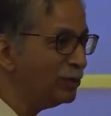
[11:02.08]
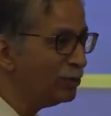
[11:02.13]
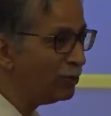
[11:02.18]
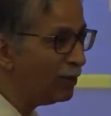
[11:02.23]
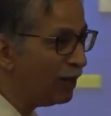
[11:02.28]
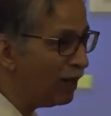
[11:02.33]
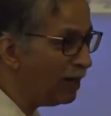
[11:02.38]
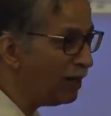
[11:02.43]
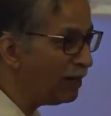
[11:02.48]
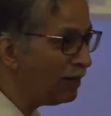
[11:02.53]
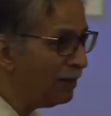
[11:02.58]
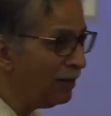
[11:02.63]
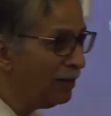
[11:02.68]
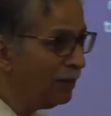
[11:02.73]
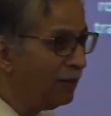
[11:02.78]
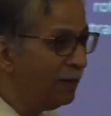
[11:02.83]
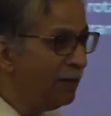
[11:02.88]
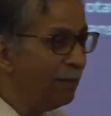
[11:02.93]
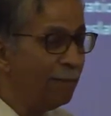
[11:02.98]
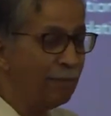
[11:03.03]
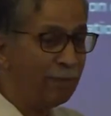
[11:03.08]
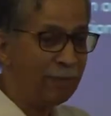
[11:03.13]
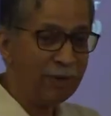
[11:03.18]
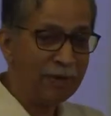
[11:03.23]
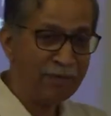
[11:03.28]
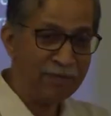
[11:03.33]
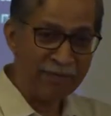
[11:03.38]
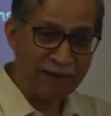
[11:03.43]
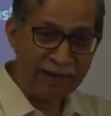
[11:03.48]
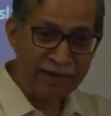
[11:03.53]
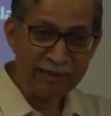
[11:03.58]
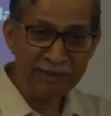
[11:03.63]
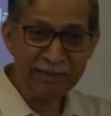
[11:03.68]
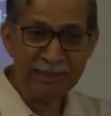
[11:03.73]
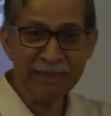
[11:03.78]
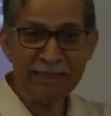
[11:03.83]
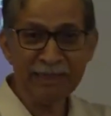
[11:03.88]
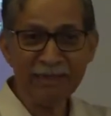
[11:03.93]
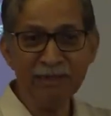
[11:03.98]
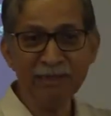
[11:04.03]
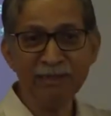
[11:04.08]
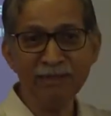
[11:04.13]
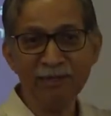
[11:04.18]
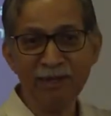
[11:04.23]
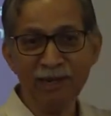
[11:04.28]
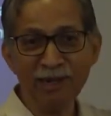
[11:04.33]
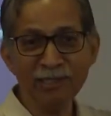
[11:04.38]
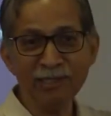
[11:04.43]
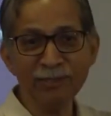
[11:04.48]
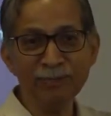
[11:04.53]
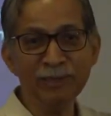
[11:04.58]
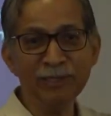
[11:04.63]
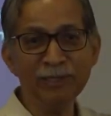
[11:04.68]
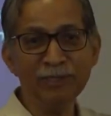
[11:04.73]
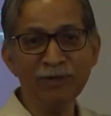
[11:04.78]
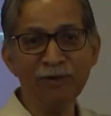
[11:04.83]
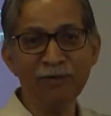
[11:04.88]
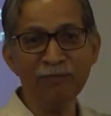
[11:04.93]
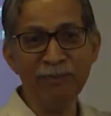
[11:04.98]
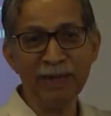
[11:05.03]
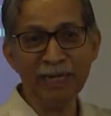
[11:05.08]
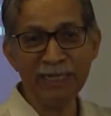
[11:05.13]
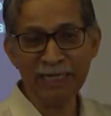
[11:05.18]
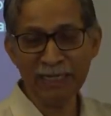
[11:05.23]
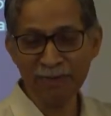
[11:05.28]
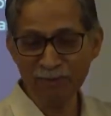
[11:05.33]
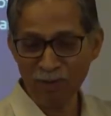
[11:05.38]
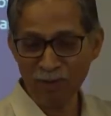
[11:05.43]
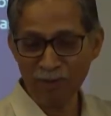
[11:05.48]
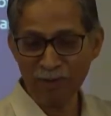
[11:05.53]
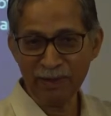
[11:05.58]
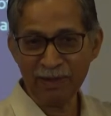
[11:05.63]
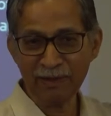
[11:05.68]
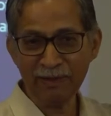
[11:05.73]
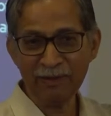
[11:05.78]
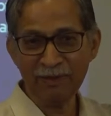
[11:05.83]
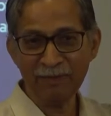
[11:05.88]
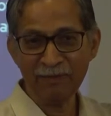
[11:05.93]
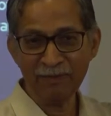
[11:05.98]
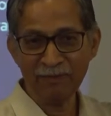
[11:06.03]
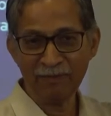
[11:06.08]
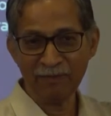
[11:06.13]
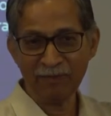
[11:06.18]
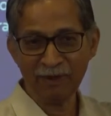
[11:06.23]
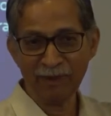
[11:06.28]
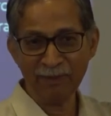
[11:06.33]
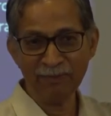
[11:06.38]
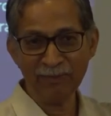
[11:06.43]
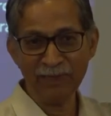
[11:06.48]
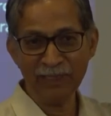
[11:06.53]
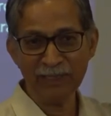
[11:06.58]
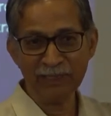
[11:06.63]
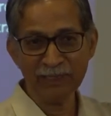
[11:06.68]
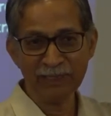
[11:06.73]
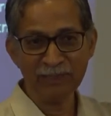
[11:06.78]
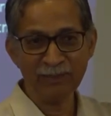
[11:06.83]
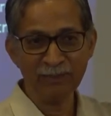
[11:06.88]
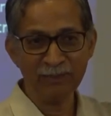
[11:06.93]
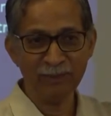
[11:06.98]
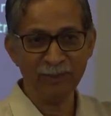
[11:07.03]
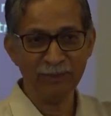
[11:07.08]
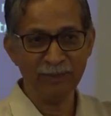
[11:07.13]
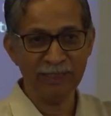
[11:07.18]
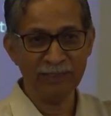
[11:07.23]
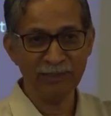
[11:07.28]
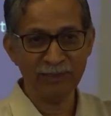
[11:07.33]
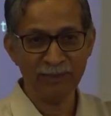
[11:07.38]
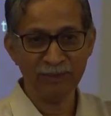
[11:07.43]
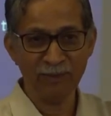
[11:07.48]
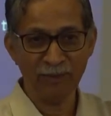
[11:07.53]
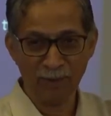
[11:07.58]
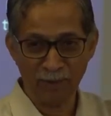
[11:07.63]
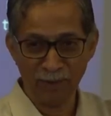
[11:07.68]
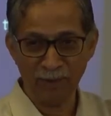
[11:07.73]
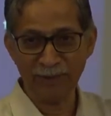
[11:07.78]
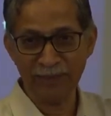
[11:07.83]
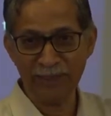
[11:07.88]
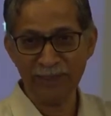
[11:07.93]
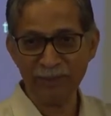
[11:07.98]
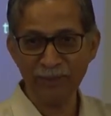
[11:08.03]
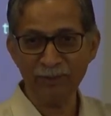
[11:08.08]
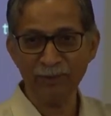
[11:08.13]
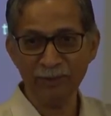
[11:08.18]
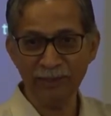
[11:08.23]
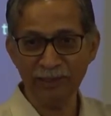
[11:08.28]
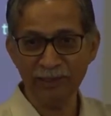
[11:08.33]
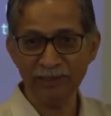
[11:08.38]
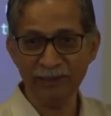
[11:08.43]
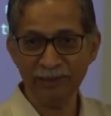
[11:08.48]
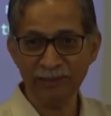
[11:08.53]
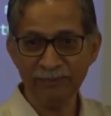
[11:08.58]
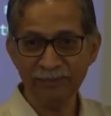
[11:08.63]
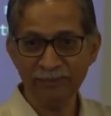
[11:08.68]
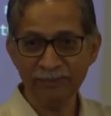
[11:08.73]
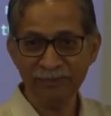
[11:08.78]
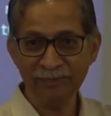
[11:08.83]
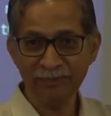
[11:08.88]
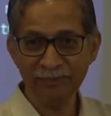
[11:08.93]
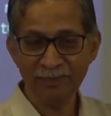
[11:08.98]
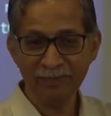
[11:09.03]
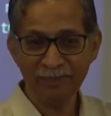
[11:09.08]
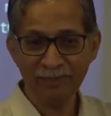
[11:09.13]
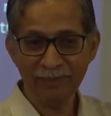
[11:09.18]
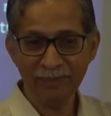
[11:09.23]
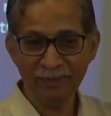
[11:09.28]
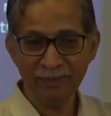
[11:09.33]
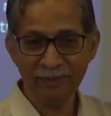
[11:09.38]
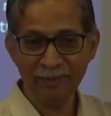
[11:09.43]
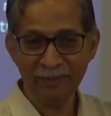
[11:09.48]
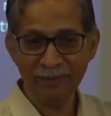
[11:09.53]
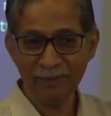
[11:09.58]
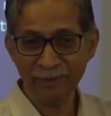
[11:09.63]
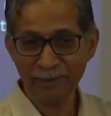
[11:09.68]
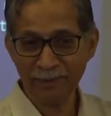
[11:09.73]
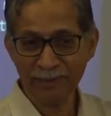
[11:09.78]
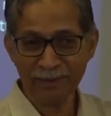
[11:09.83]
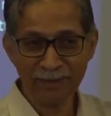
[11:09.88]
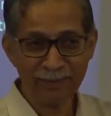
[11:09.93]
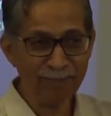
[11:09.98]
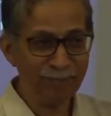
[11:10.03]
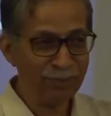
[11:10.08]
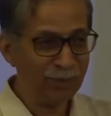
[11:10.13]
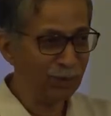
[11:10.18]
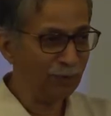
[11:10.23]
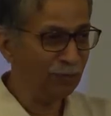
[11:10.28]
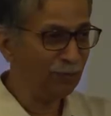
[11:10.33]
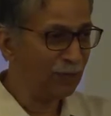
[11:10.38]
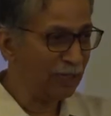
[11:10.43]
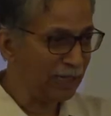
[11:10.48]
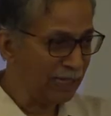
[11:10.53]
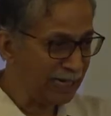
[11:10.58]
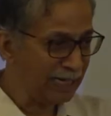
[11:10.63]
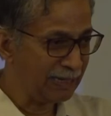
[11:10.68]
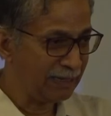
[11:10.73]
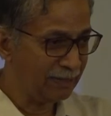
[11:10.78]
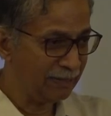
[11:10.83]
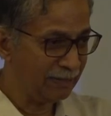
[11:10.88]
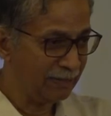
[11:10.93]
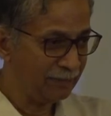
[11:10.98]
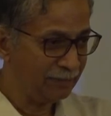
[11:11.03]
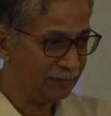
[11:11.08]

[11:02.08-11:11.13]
you are preventing a transmission of bending moment from this to this or this to this. So there's a beautiful link.